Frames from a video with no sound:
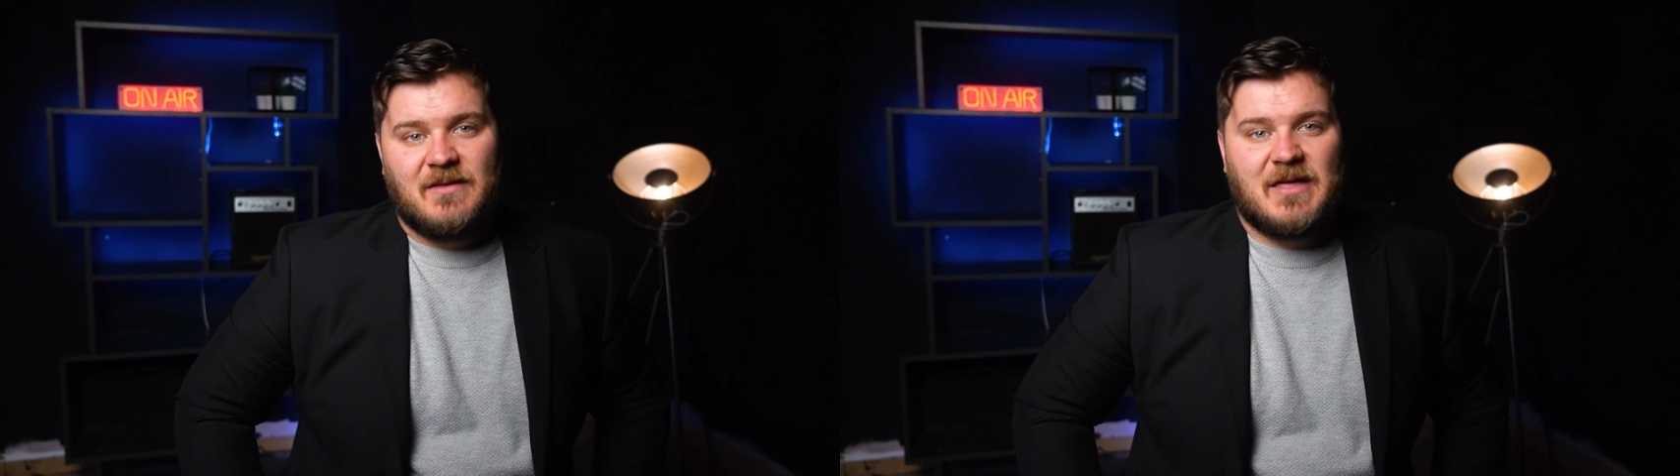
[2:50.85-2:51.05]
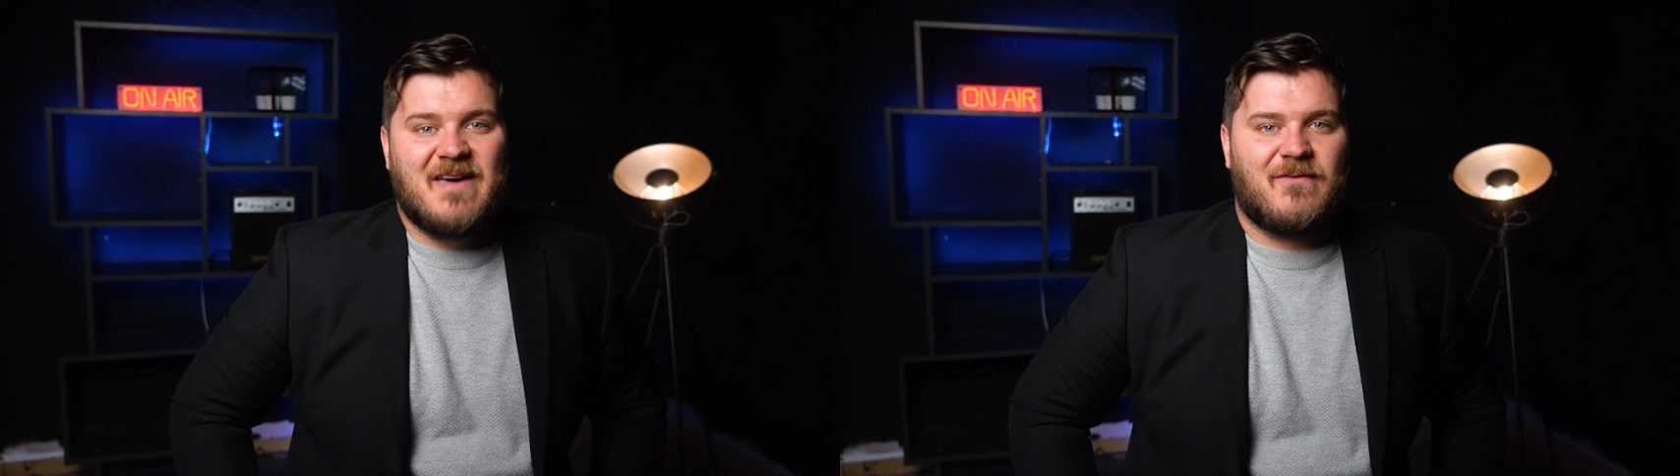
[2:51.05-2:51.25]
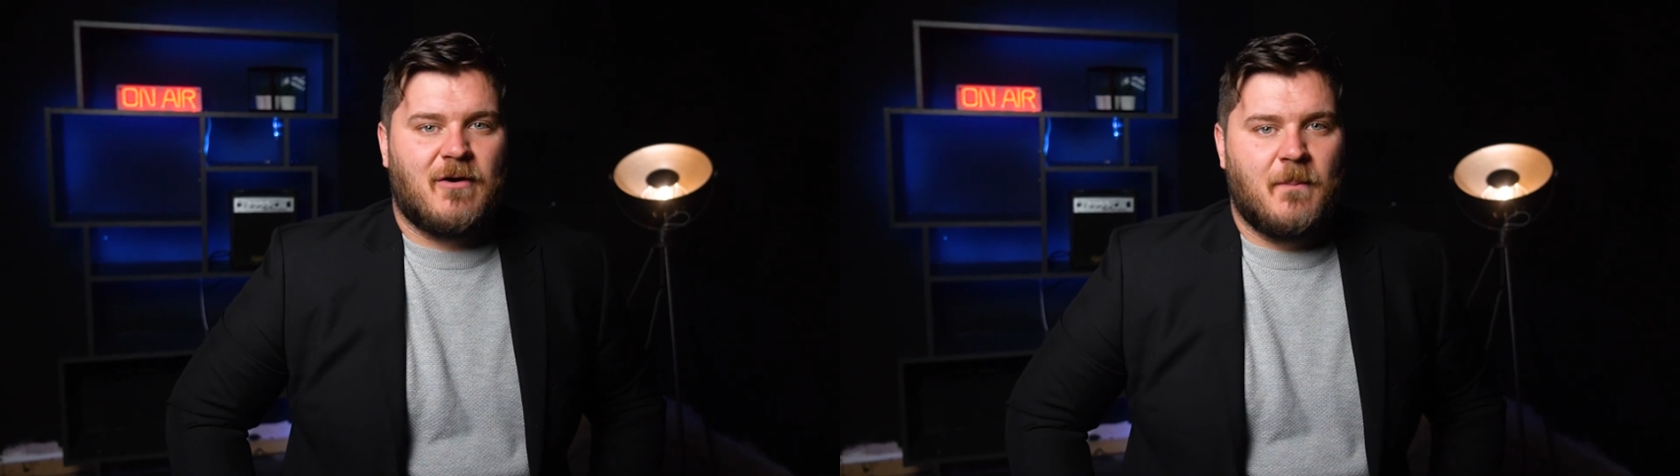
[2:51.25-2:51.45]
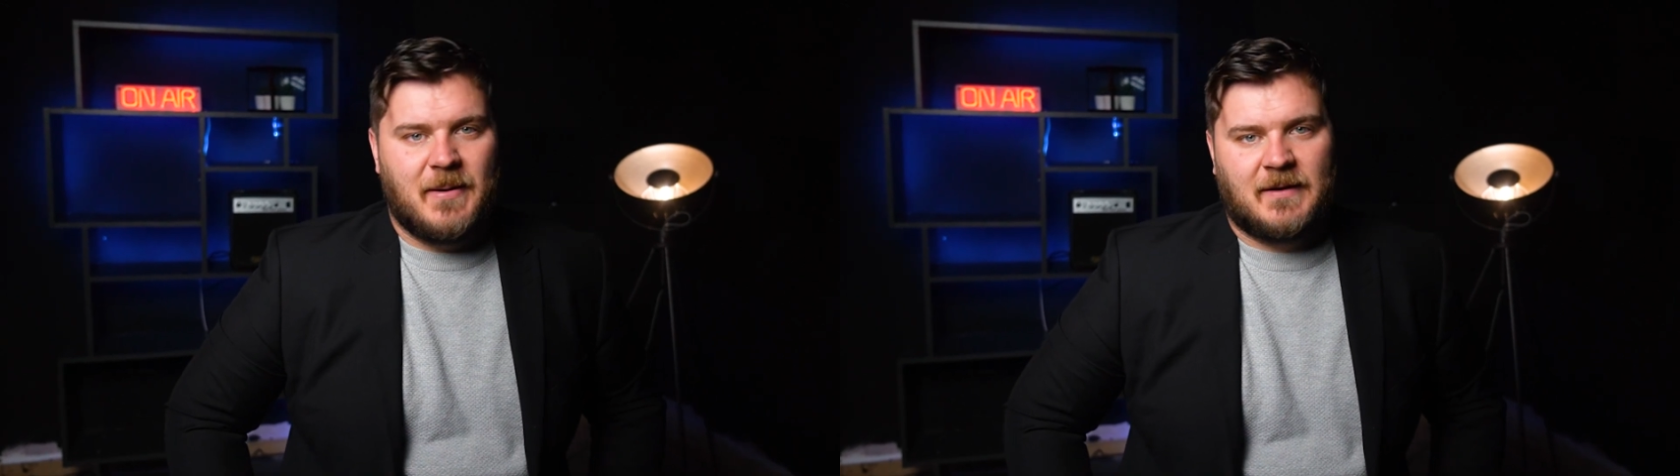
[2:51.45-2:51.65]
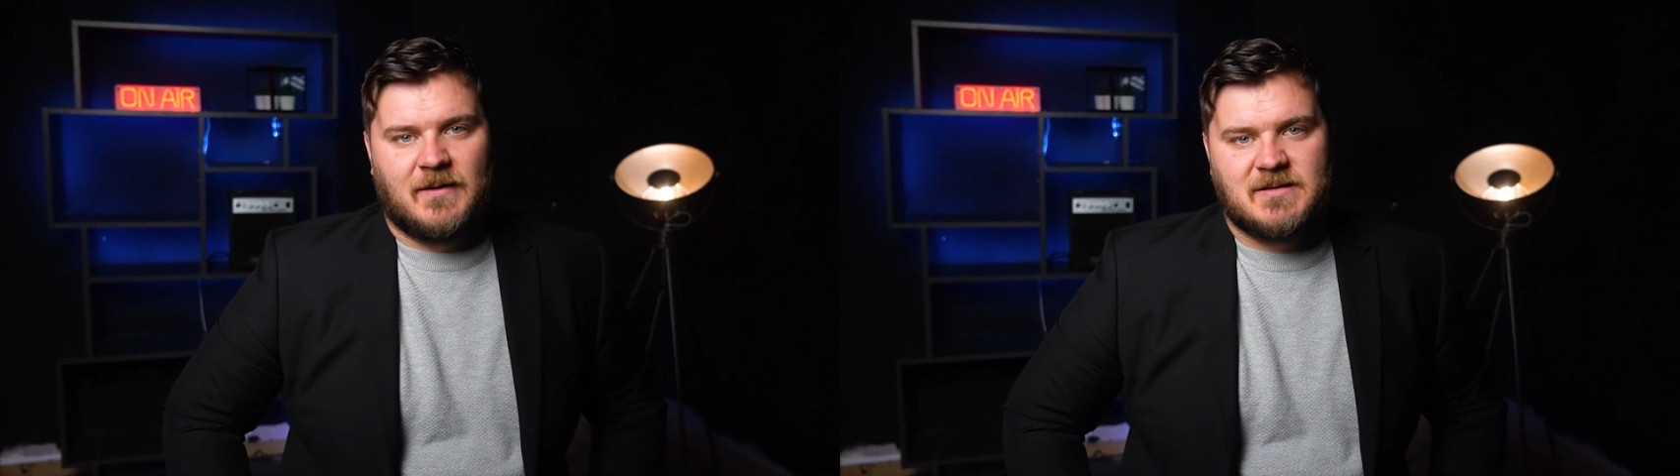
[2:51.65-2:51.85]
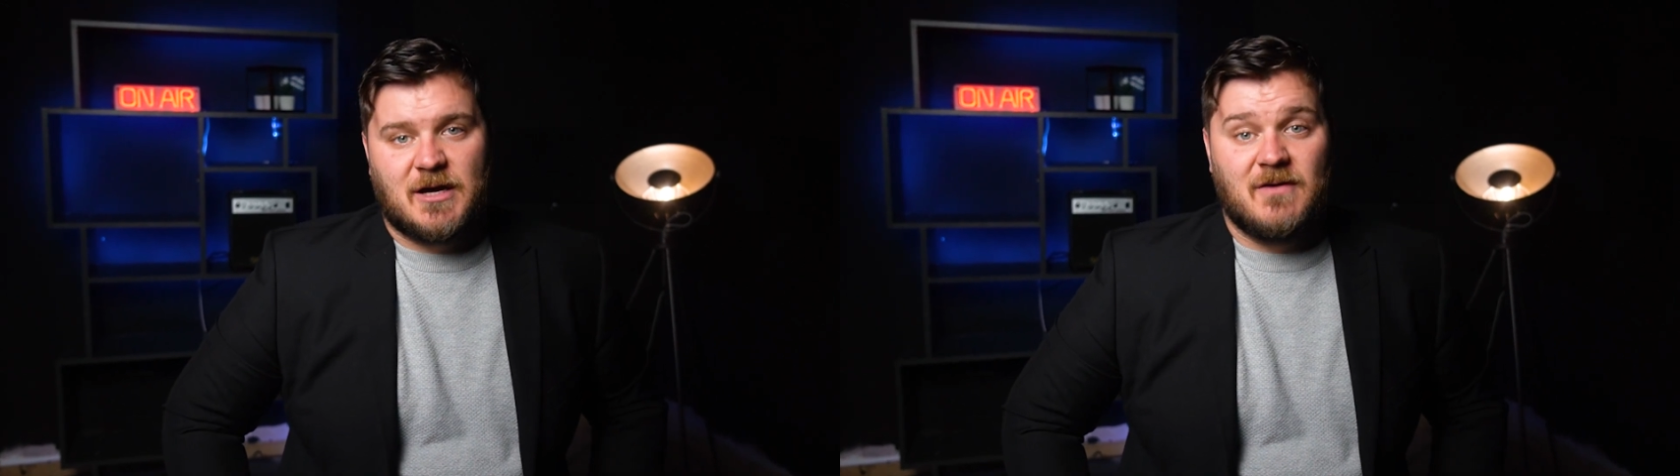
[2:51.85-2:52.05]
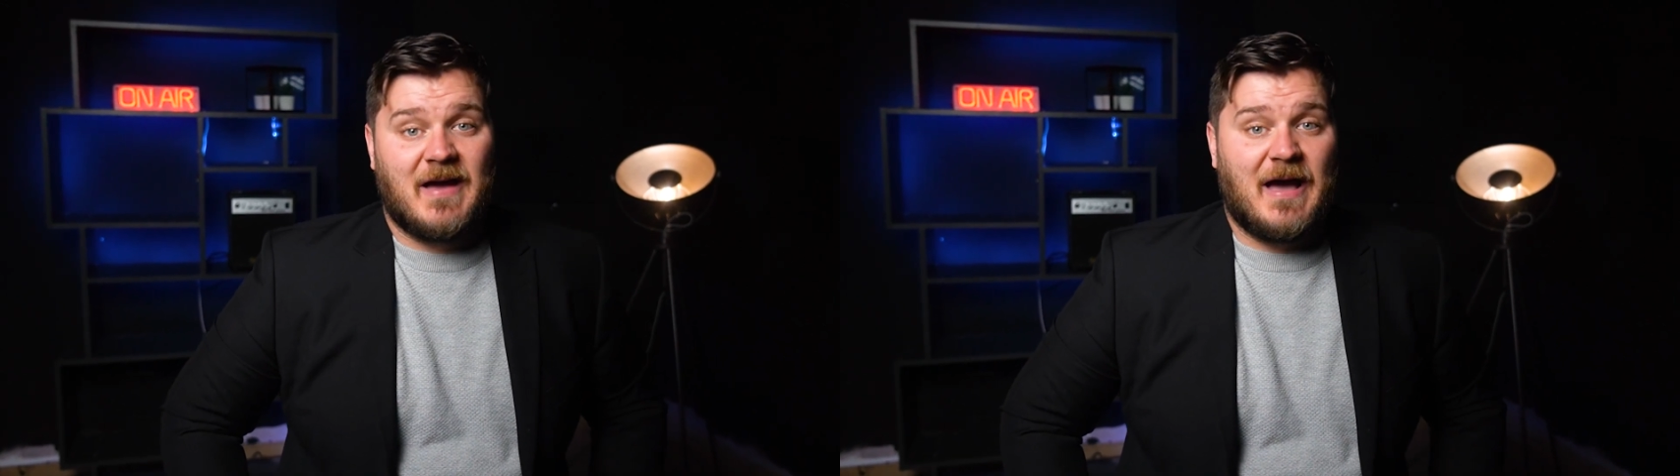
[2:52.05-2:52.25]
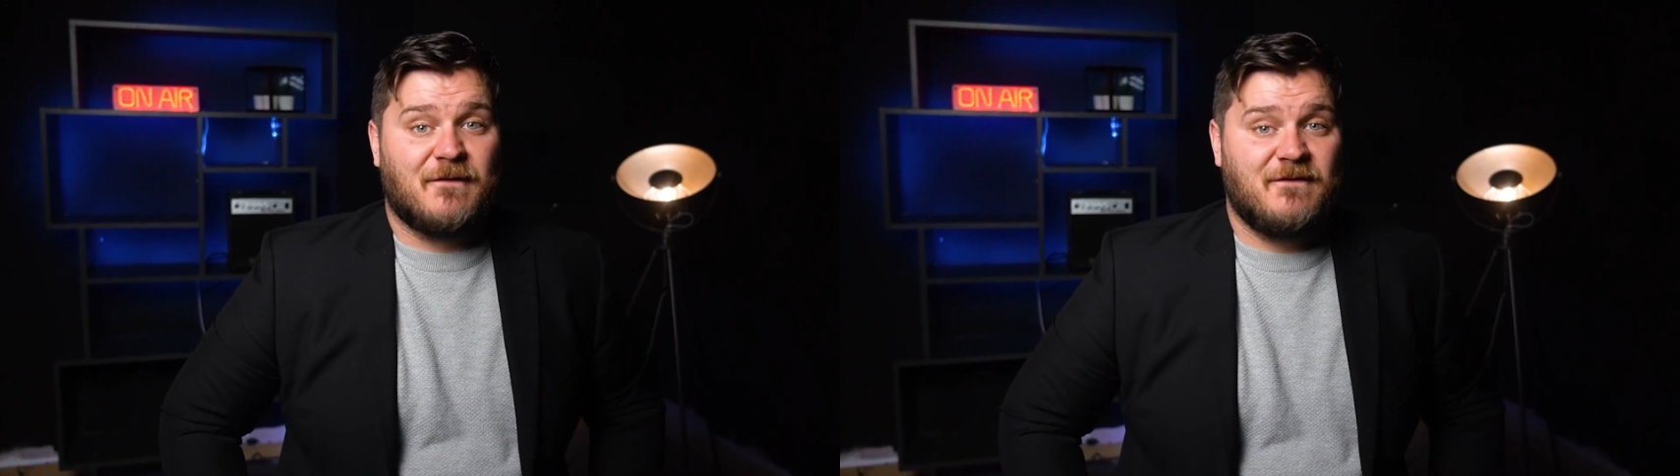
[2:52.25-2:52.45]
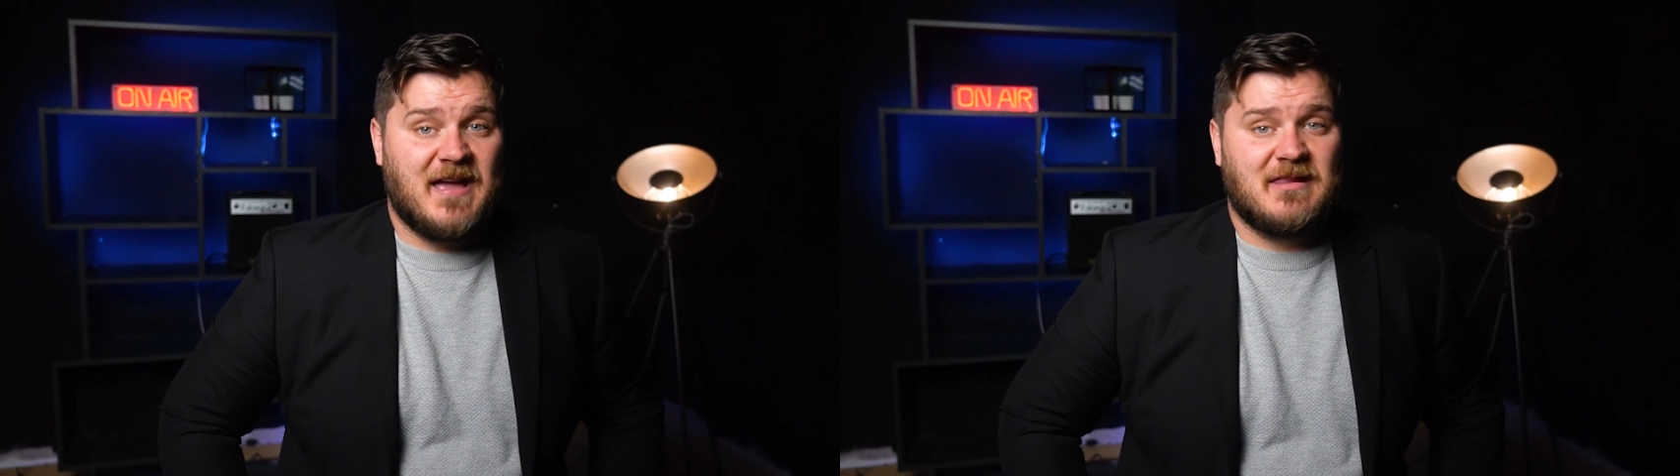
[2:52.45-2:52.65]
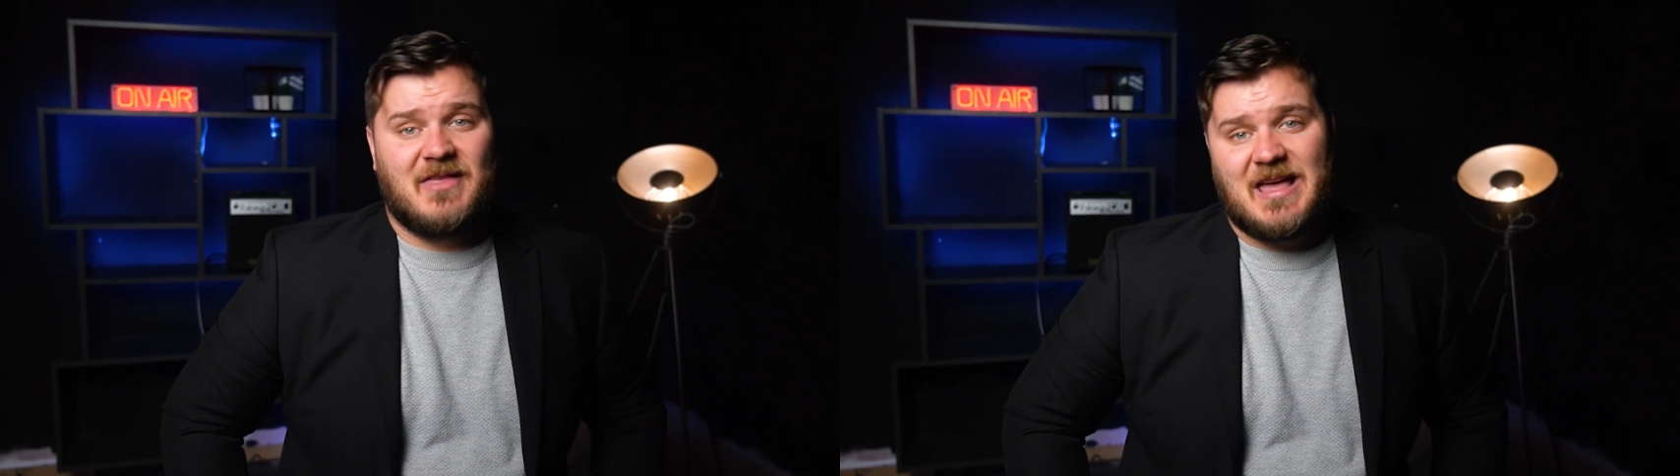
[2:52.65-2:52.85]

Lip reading: that everyone bickers over how faded